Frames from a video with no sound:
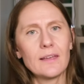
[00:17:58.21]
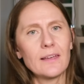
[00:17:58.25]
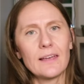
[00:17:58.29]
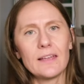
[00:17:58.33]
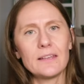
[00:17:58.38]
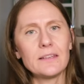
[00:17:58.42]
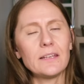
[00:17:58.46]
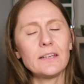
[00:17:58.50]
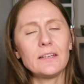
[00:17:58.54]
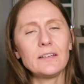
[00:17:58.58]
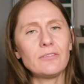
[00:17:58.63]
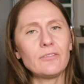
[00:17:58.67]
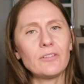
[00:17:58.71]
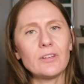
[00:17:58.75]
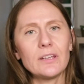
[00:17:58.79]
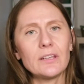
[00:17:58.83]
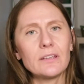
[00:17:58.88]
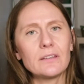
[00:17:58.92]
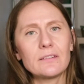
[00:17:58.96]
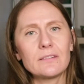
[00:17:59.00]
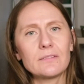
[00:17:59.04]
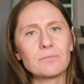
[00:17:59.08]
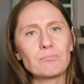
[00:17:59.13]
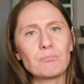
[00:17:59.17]
an
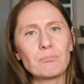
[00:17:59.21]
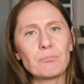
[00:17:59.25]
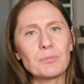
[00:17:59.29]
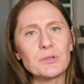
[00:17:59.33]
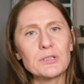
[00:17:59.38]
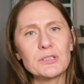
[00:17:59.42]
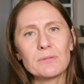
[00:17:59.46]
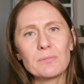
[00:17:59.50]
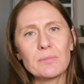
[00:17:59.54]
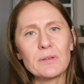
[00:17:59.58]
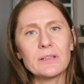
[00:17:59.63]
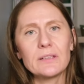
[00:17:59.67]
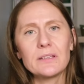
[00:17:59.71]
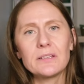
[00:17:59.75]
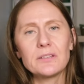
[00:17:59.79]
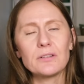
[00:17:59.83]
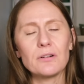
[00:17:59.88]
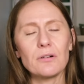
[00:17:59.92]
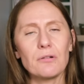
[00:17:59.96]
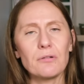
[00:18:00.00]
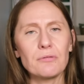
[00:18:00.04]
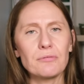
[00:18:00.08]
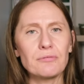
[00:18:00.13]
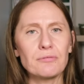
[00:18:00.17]
infinite possibility
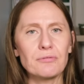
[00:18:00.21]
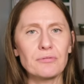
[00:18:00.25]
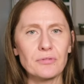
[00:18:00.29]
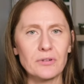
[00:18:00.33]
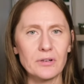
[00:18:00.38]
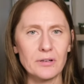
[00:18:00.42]
of